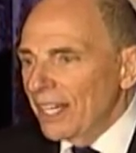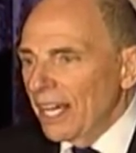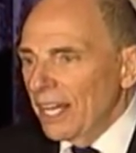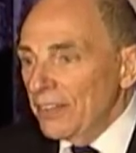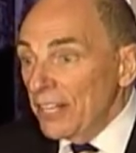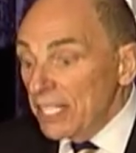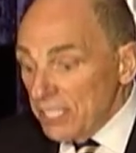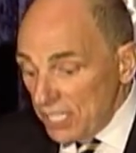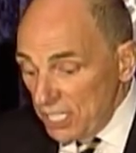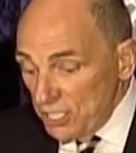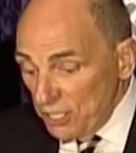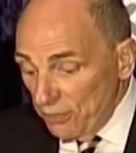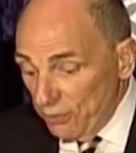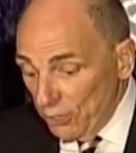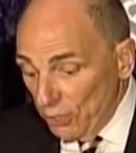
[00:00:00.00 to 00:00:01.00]
And this
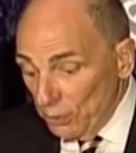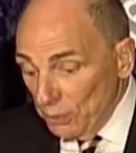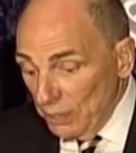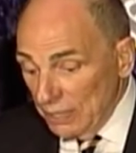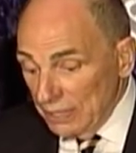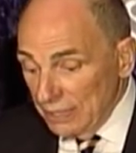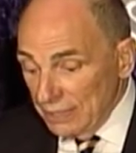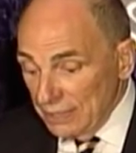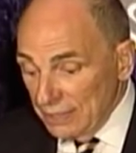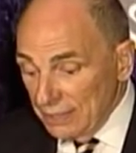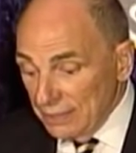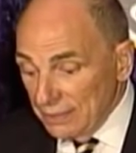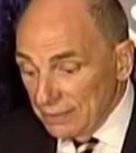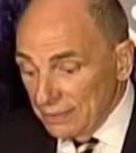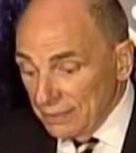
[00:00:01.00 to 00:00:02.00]
interview
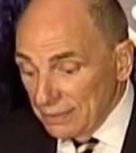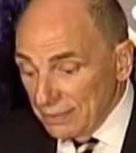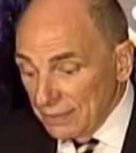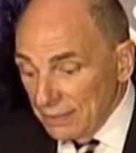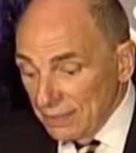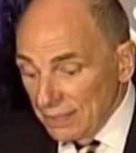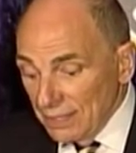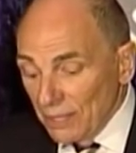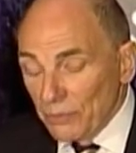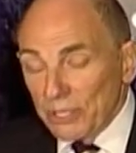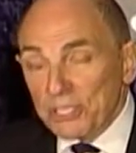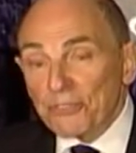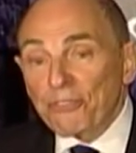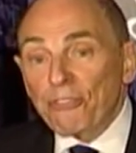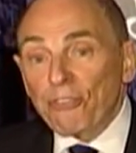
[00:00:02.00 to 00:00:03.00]

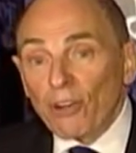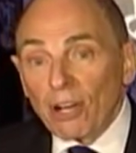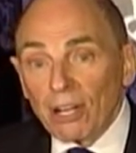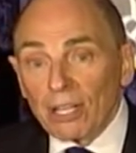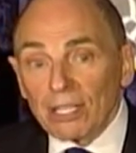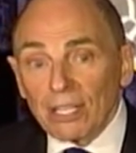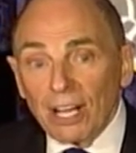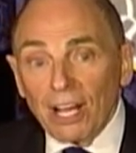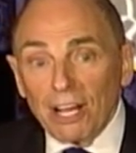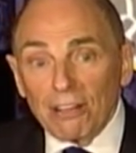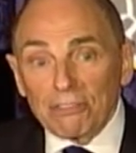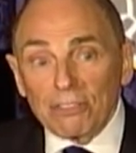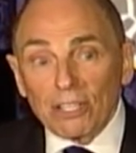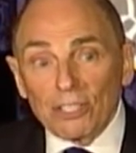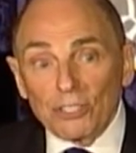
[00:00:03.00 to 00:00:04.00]
was full
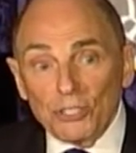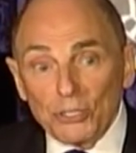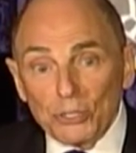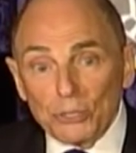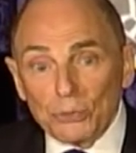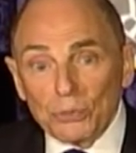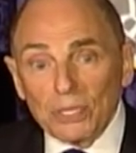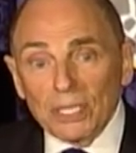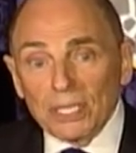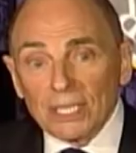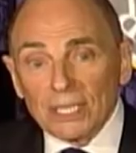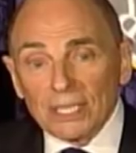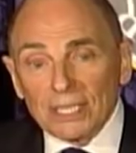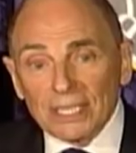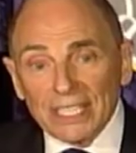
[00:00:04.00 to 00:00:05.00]
of new
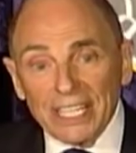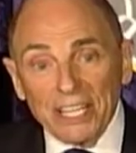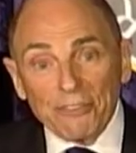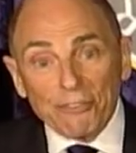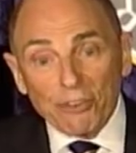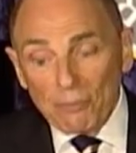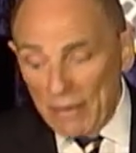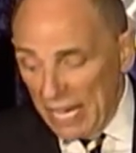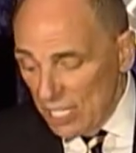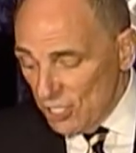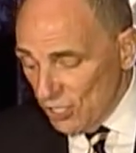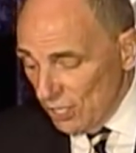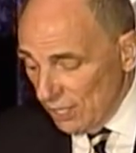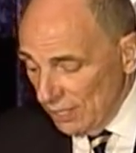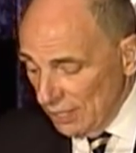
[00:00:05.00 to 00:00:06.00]

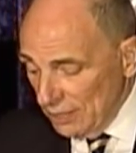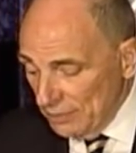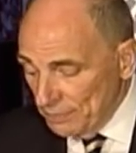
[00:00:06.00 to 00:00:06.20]
information